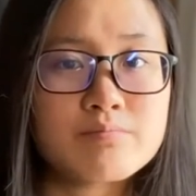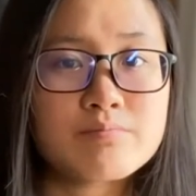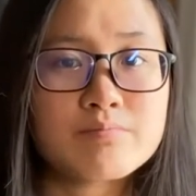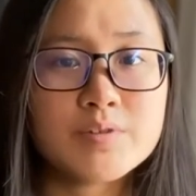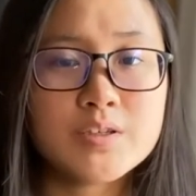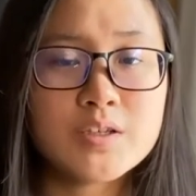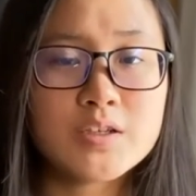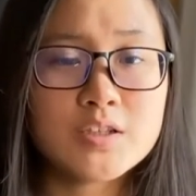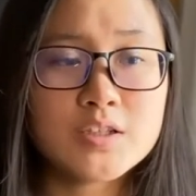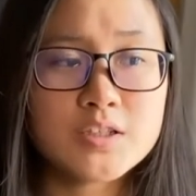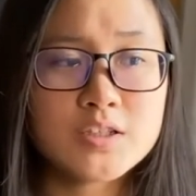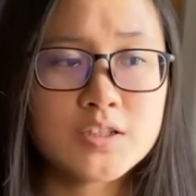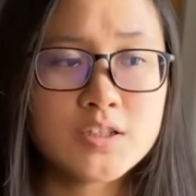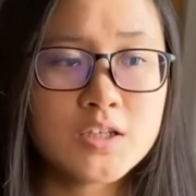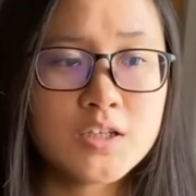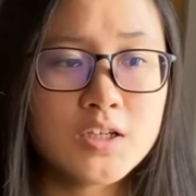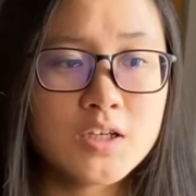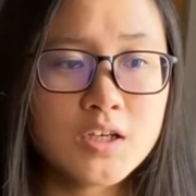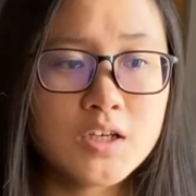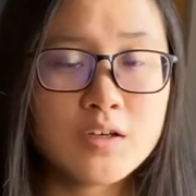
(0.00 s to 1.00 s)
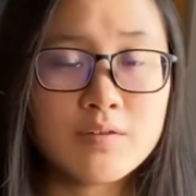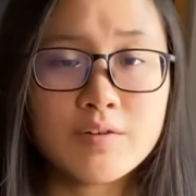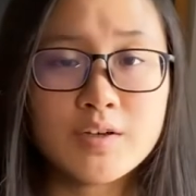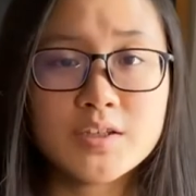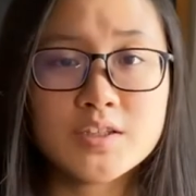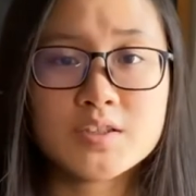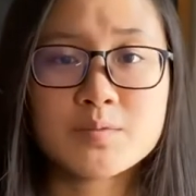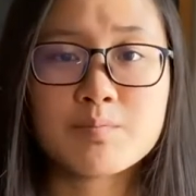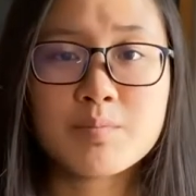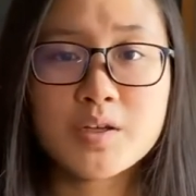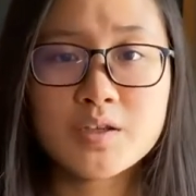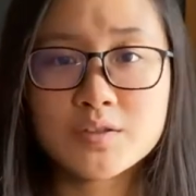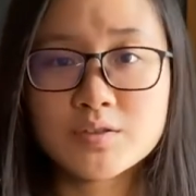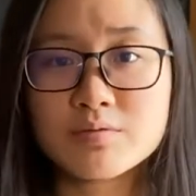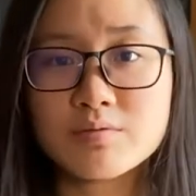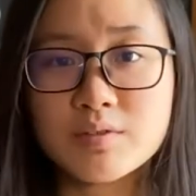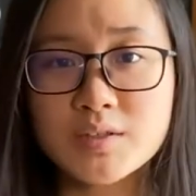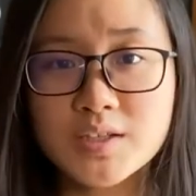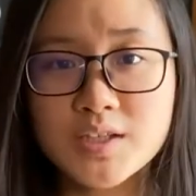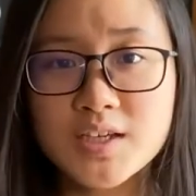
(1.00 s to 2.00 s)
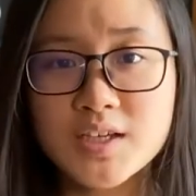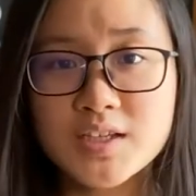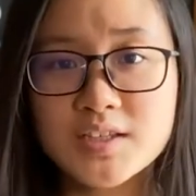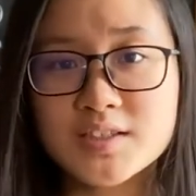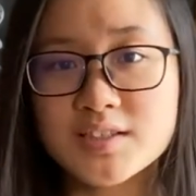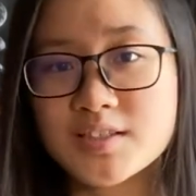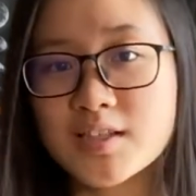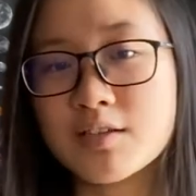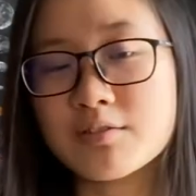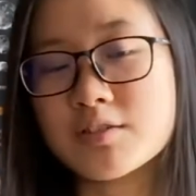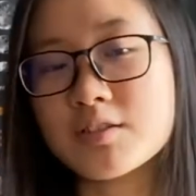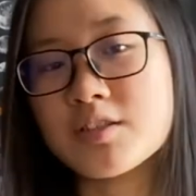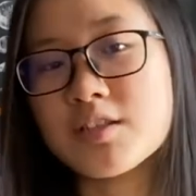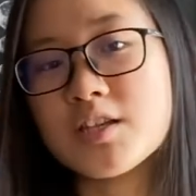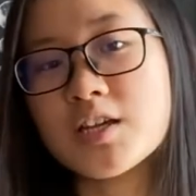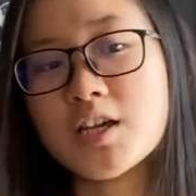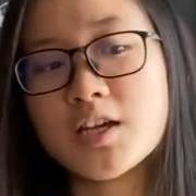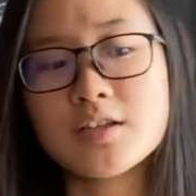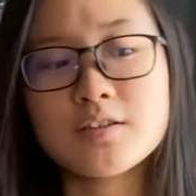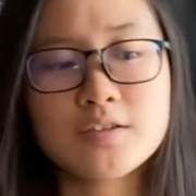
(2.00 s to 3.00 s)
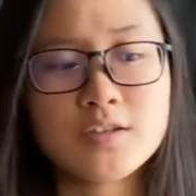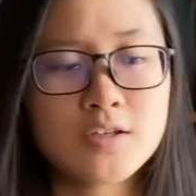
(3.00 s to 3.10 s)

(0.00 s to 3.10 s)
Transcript: Because if I spent 28,000 yen